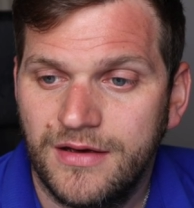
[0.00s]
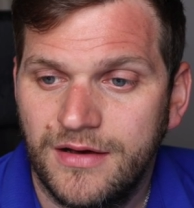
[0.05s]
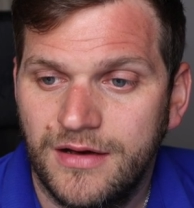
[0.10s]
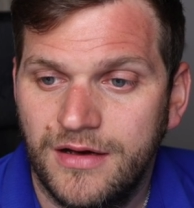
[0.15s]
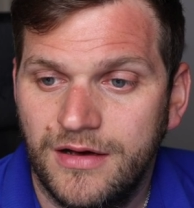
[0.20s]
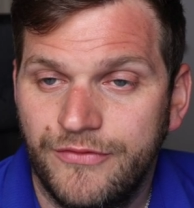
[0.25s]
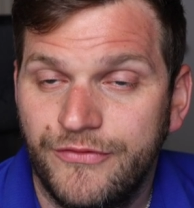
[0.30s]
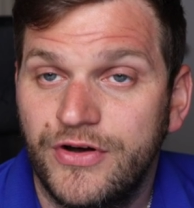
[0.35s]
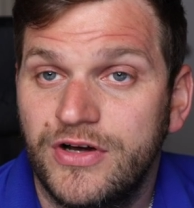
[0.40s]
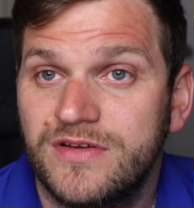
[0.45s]

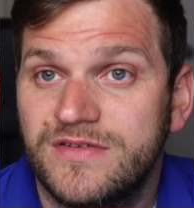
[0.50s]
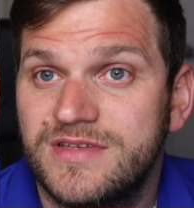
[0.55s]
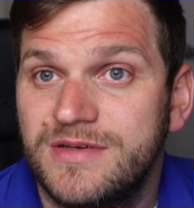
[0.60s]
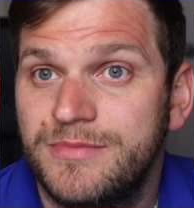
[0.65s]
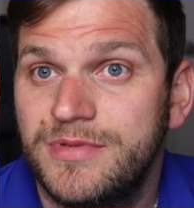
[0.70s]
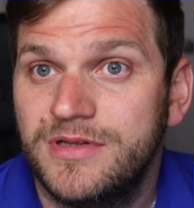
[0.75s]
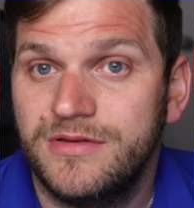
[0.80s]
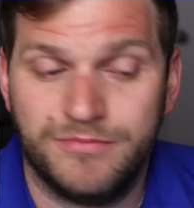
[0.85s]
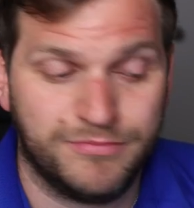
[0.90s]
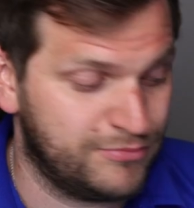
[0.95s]
Uh, fairly
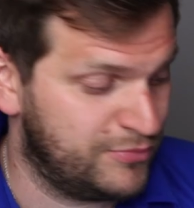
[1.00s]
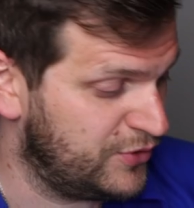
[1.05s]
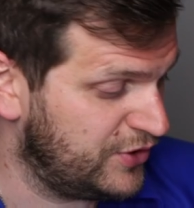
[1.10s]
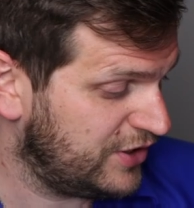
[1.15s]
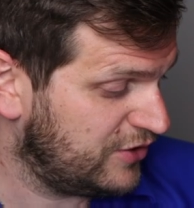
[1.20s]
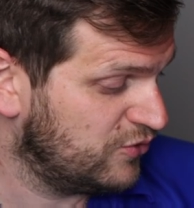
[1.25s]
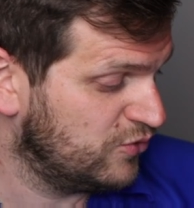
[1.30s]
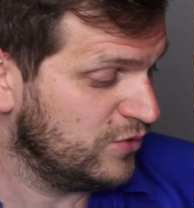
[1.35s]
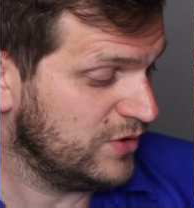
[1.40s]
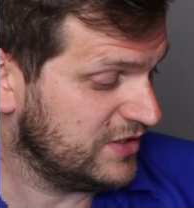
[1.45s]
simple,
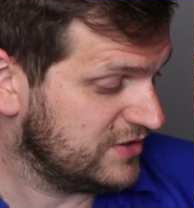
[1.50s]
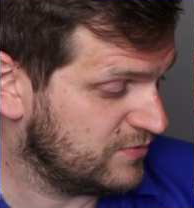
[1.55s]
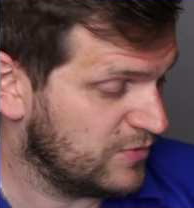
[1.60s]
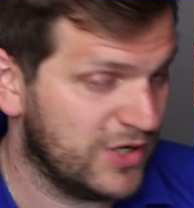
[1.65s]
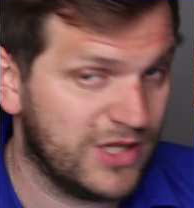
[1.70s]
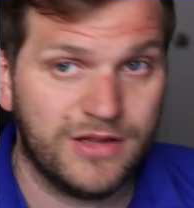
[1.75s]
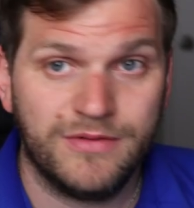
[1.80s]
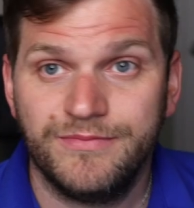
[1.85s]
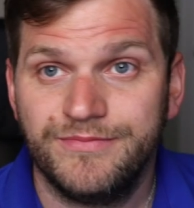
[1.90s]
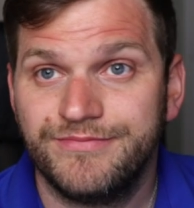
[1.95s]
pretty cool as
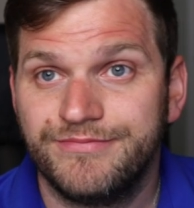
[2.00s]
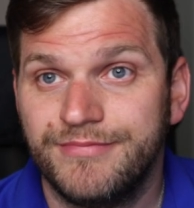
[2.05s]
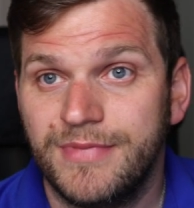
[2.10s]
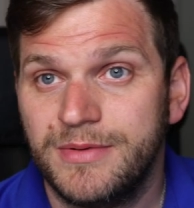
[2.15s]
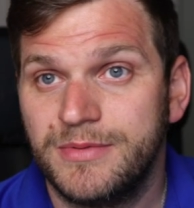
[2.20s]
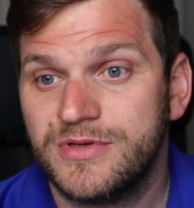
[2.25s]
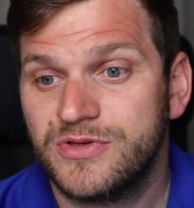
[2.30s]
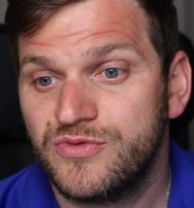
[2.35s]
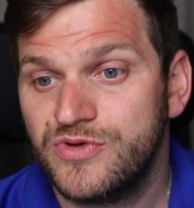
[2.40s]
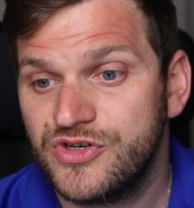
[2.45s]
well.
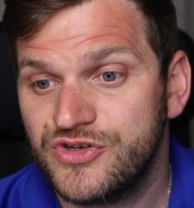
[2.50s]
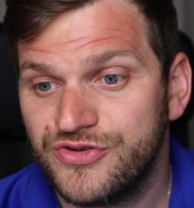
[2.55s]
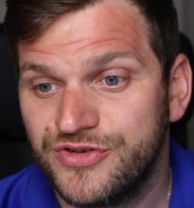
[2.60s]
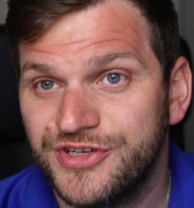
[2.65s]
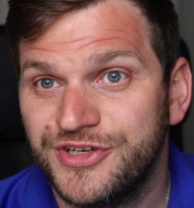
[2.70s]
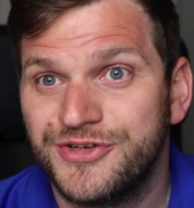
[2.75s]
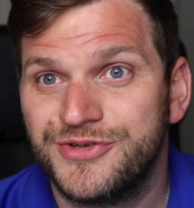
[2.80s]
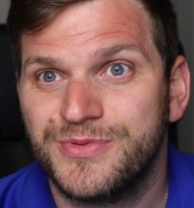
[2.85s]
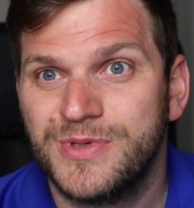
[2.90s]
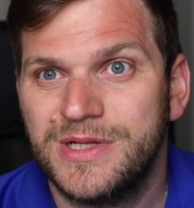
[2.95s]
Maybe a screenshot
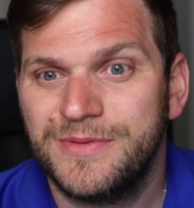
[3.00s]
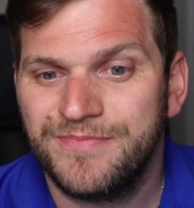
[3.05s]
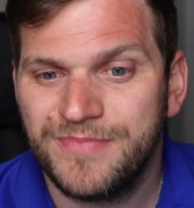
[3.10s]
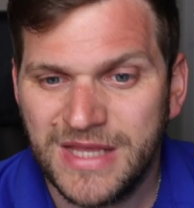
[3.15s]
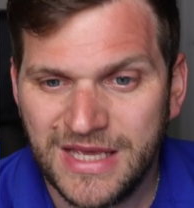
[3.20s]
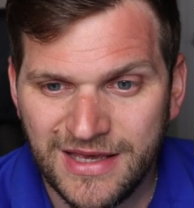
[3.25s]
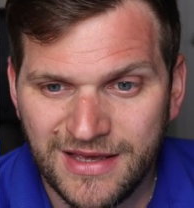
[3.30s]
here as well.